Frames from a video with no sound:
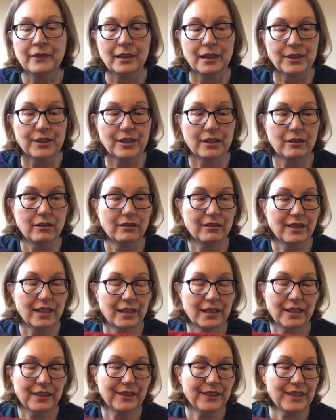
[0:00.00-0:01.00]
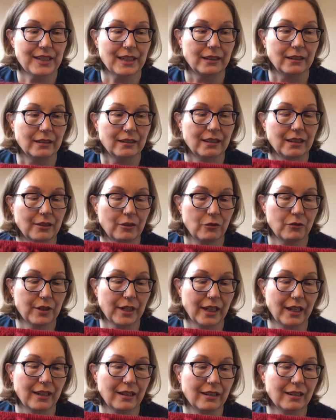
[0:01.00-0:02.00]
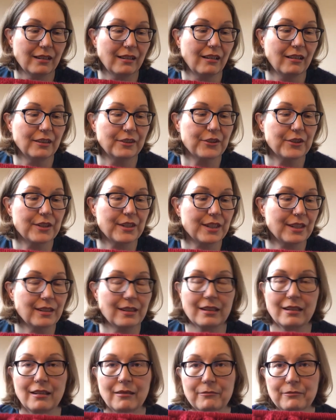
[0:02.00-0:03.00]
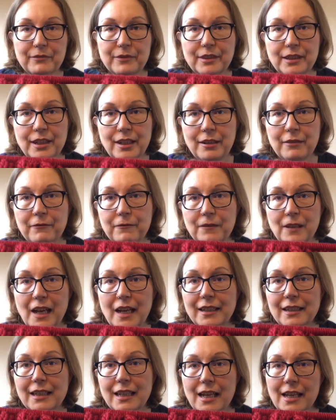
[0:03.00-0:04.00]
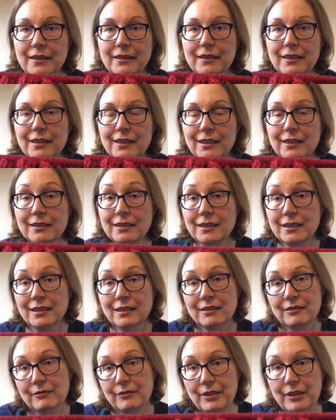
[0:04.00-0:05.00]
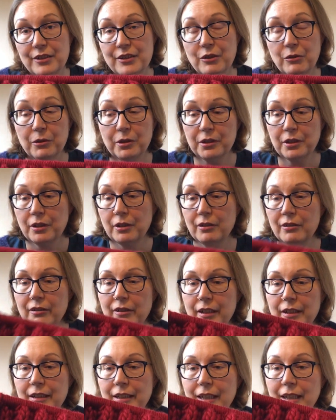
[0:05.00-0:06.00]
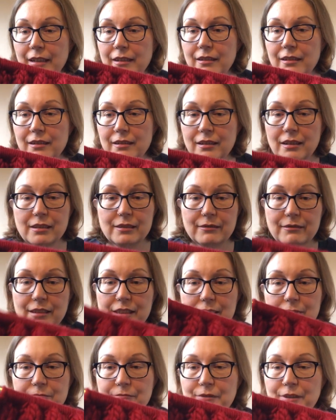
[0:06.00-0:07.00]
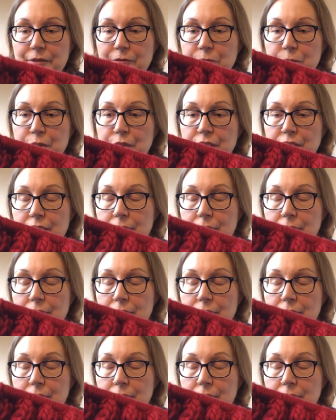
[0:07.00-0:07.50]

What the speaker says: So then I decided that, okay, I'll just knit it flat and sew it together at the end, and I'll live with